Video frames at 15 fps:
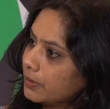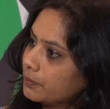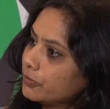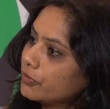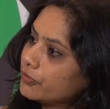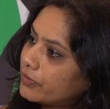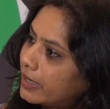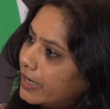uh,
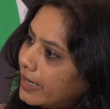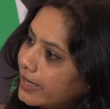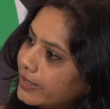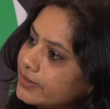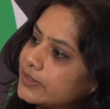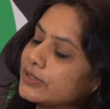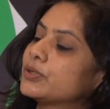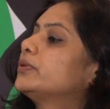move
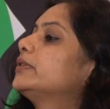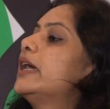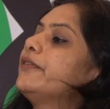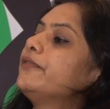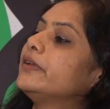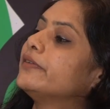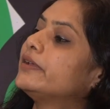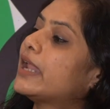ahead so right.
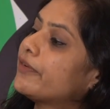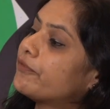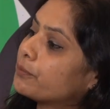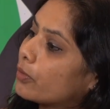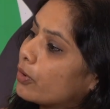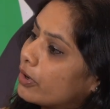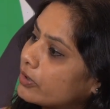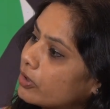that we will have
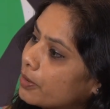more